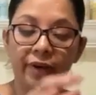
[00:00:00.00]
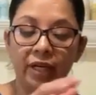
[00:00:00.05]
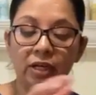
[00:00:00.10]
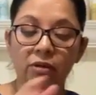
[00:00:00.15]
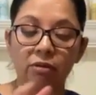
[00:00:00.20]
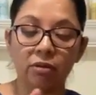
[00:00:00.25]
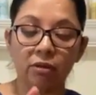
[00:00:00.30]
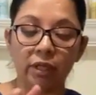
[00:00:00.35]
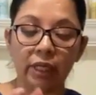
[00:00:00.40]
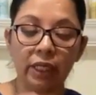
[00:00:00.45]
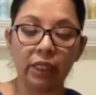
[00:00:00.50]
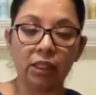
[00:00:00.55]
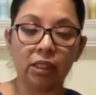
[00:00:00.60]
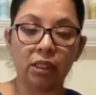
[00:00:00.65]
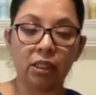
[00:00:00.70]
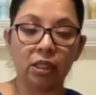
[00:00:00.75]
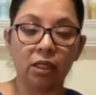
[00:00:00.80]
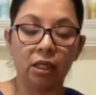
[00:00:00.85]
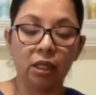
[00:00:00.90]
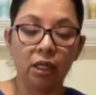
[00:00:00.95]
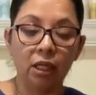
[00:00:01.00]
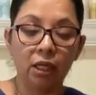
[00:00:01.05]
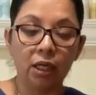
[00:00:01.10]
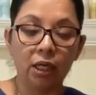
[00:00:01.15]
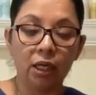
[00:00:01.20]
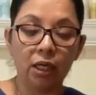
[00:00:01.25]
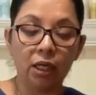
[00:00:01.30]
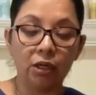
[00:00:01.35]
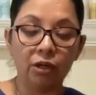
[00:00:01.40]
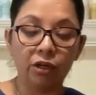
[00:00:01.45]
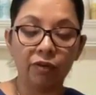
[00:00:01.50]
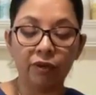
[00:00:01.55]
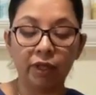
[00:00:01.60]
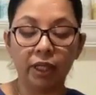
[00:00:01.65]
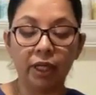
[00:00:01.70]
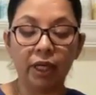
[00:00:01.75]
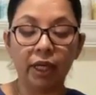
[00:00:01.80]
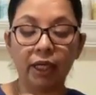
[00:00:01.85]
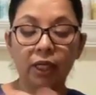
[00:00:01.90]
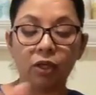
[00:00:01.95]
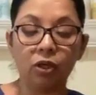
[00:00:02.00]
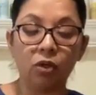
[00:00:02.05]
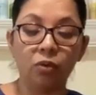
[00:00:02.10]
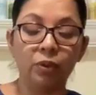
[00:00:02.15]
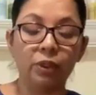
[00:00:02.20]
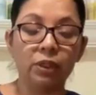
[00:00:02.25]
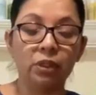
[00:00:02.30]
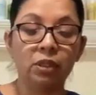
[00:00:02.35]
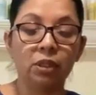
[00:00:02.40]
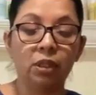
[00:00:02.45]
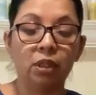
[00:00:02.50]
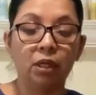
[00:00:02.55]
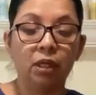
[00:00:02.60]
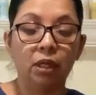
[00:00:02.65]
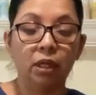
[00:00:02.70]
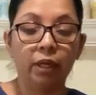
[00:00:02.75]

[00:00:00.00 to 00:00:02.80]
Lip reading: If I don't like the color of it, then I can always